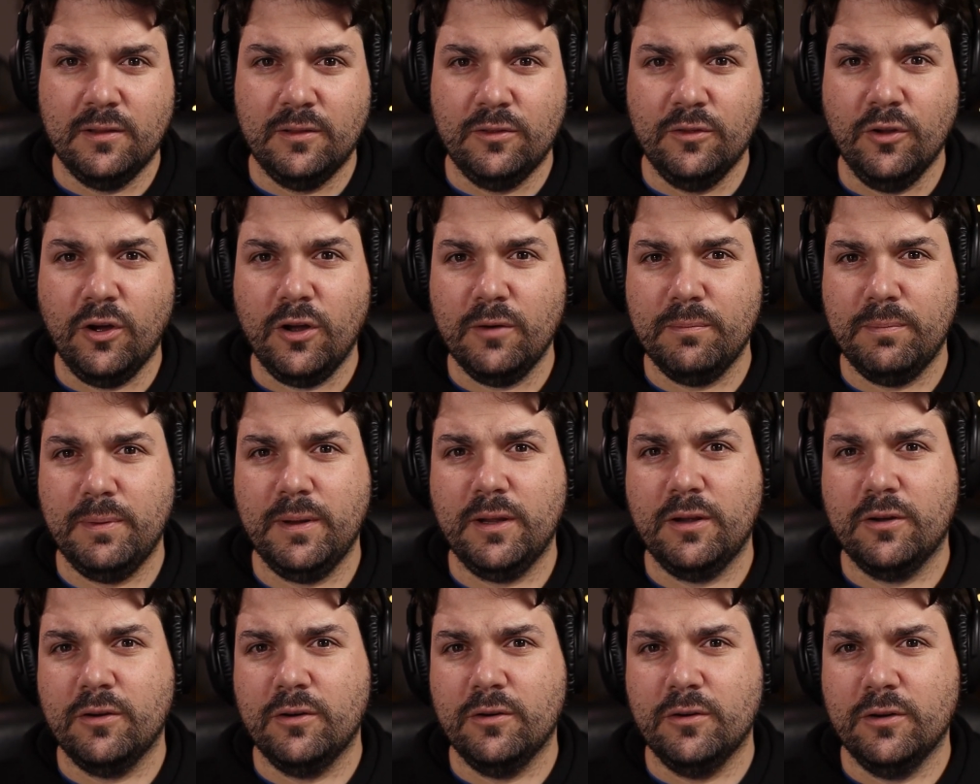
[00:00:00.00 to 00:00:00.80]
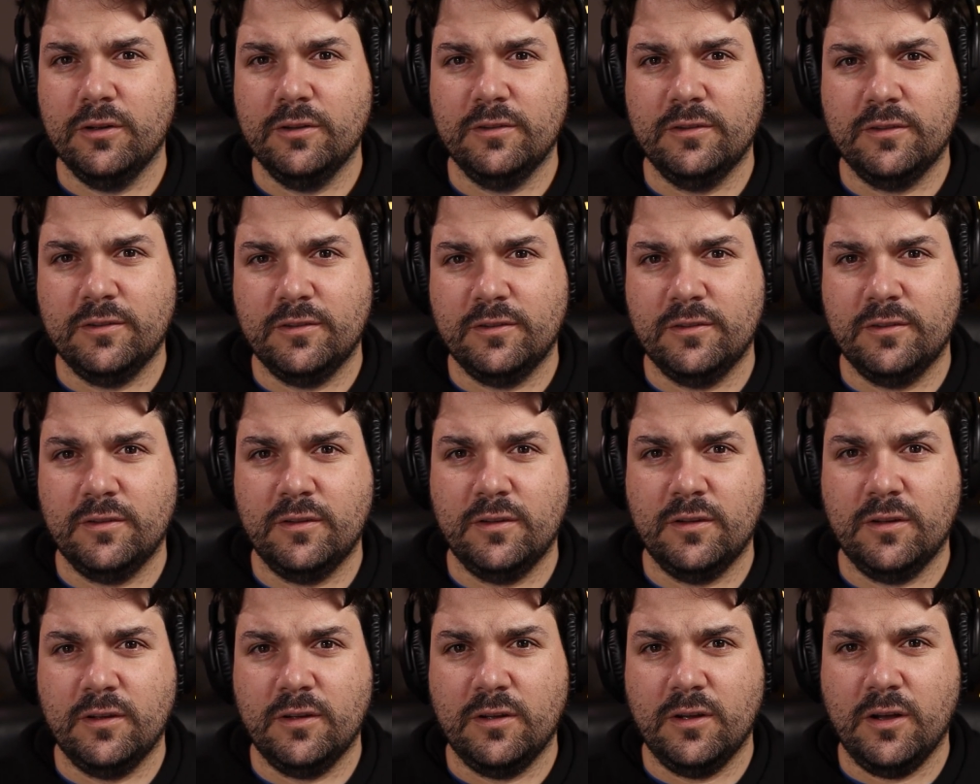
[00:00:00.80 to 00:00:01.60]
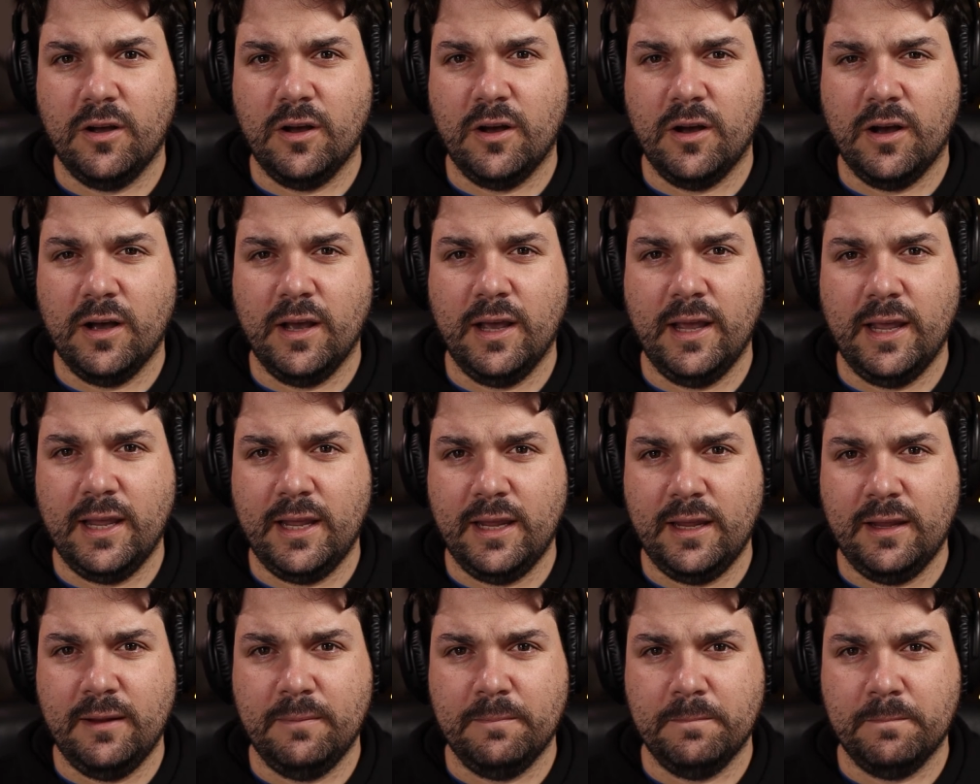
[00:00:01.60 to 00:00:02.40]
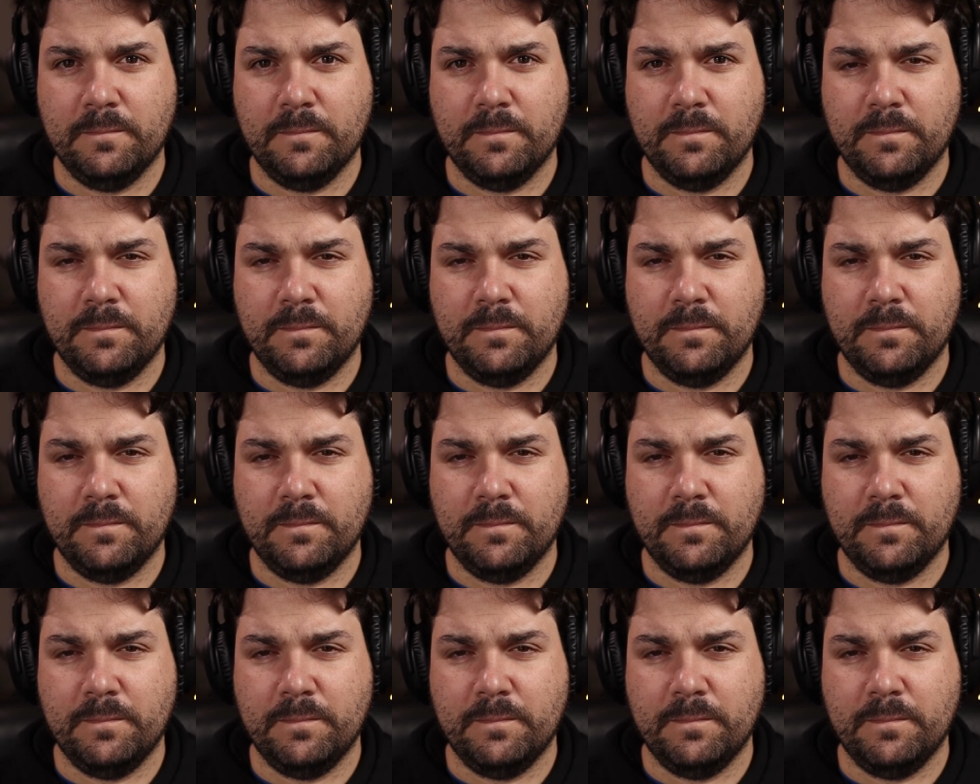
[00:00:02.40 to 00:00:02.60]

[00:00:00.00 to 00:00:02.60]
Not because I